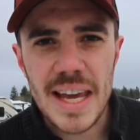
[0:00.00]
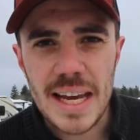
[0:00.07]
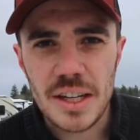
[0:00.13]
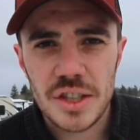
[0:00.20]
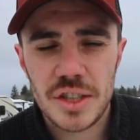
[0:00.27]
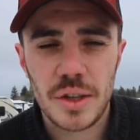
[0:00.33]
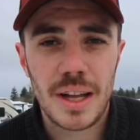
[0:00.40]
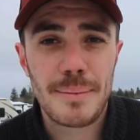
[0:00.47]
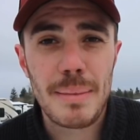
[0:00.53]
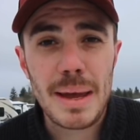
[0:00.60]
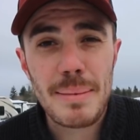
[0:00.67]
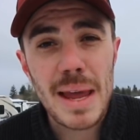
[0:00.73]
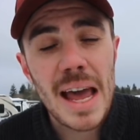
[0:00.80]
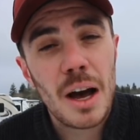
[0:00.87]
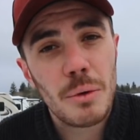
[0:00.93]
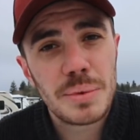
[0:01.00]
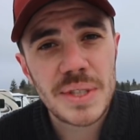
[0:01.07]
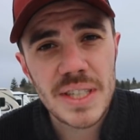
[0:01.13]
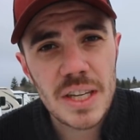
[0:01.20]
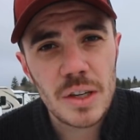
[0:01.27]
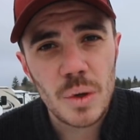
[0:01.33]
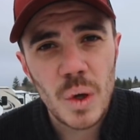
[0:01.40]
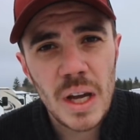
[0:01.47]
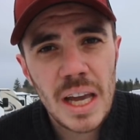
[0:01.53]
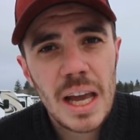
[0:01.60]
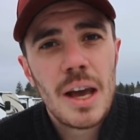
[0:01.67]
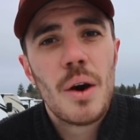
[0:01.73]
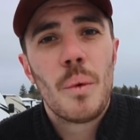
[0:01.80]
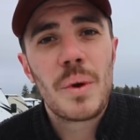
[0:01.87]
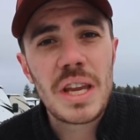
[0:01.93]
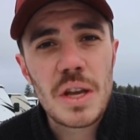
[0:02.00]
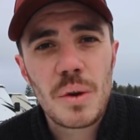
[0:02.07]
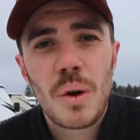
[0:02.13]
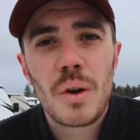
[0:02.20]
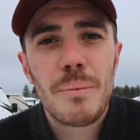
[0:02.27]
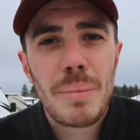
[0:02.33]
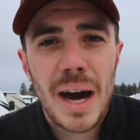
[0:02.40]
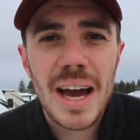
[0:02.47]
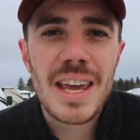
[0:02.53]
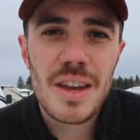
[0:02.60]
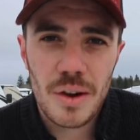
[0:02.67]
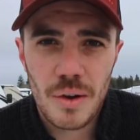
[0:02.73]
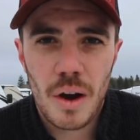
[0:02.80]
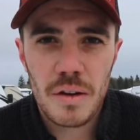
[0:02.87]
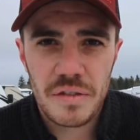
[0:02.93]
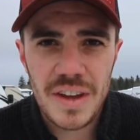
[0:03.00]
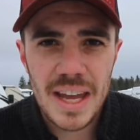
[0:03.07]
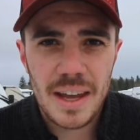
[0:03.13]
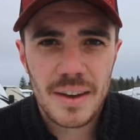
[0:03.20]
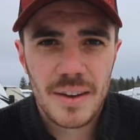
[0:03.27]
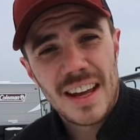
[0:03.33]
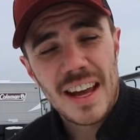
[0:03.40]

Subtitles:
each so that it maybe helps you when you go to buy your RV.